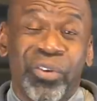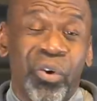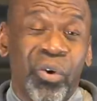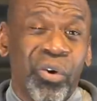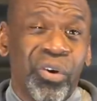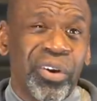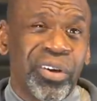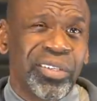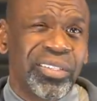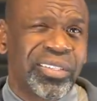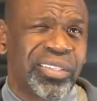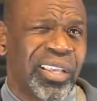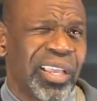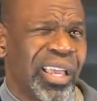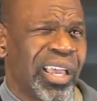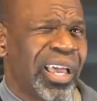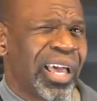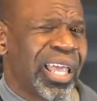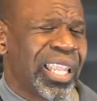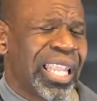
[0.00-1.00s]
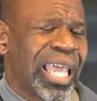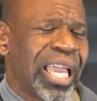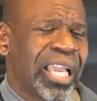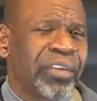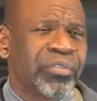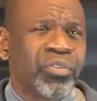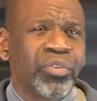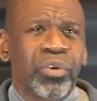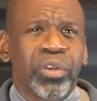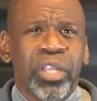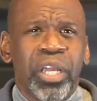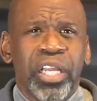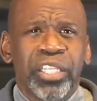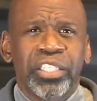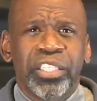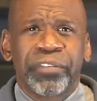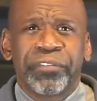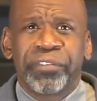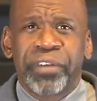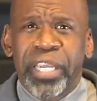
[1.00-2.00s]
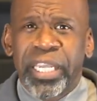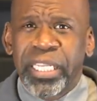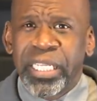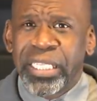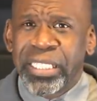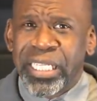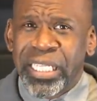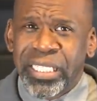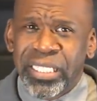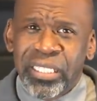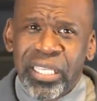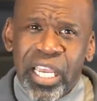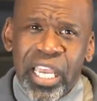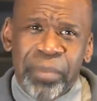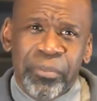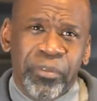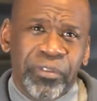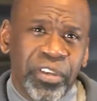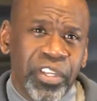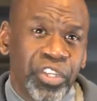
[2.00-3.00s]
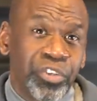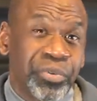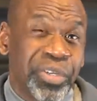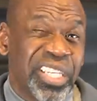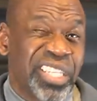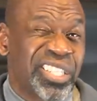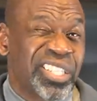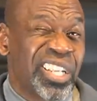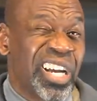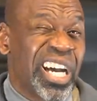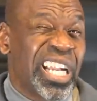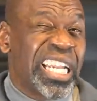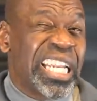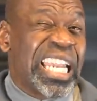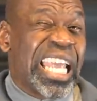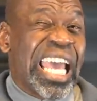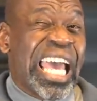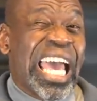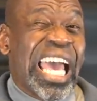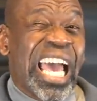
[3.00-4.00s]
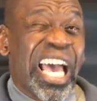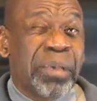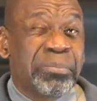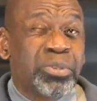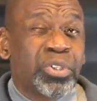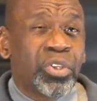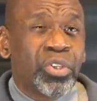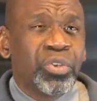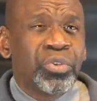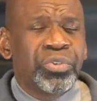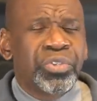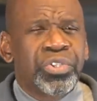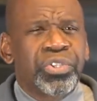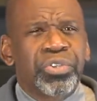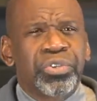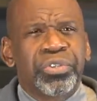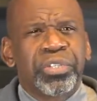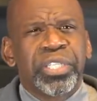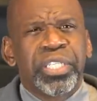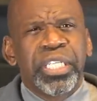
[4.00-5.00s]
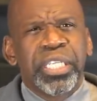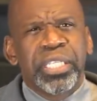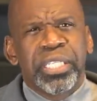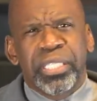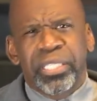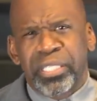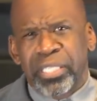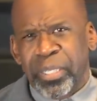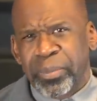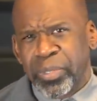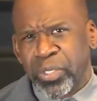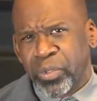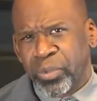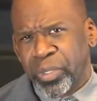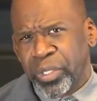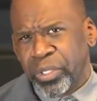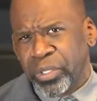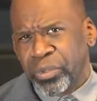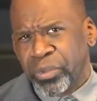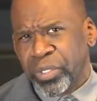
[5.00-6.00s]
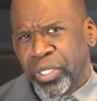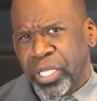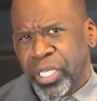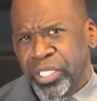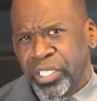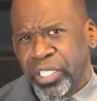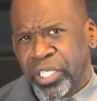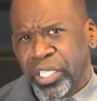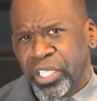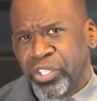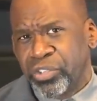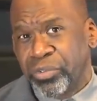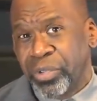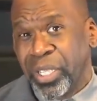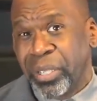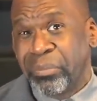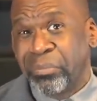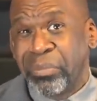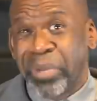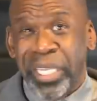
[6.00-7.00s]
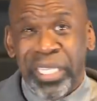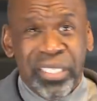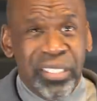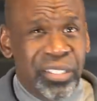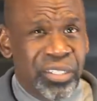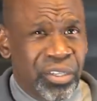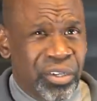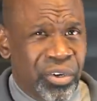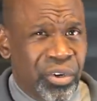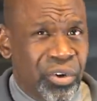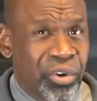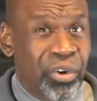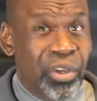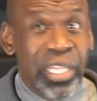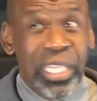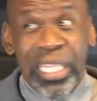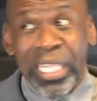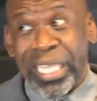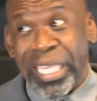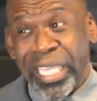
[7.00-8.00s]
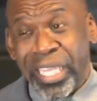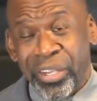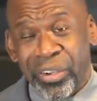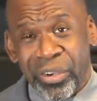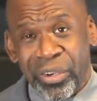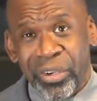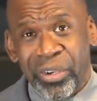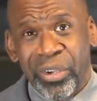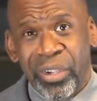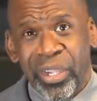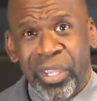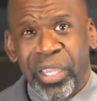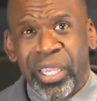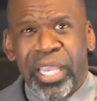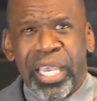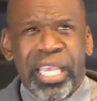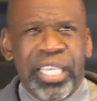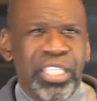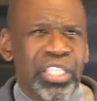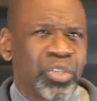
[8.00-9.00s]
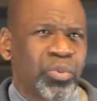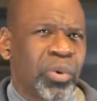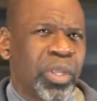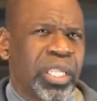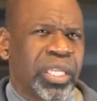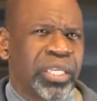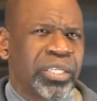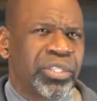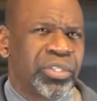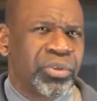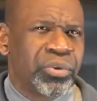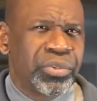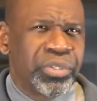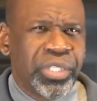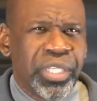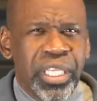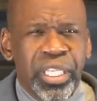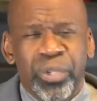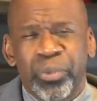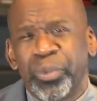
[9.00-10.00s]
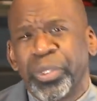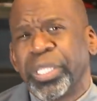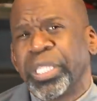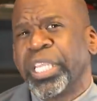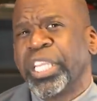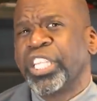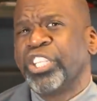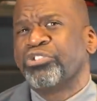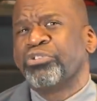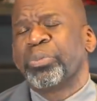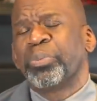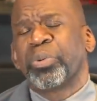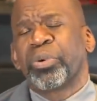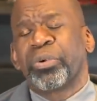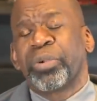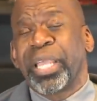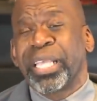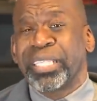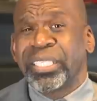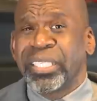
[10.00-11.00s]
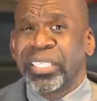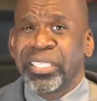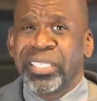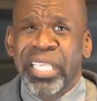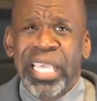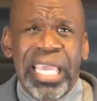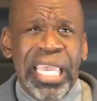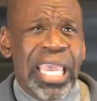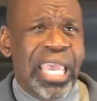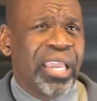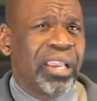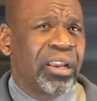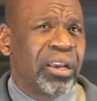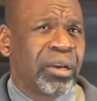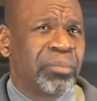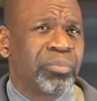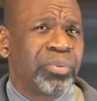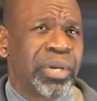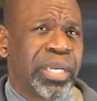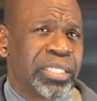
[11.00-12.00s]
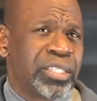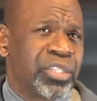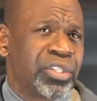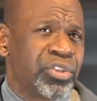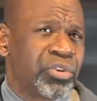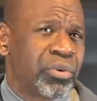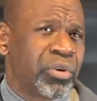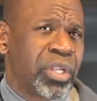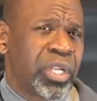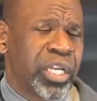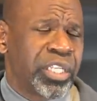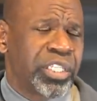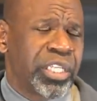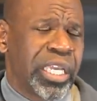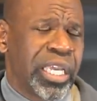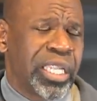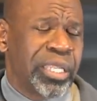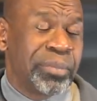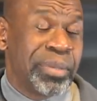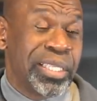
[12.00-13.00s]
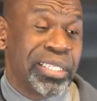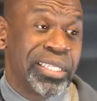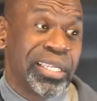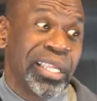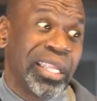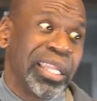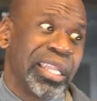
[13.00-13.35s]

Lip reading: course, a lack of neurologic findings at the time of injury is not an absolute certainty that subsequent neurologic injury mightn't occur later as swelling associated with the injury progresses and compresses neurologic elements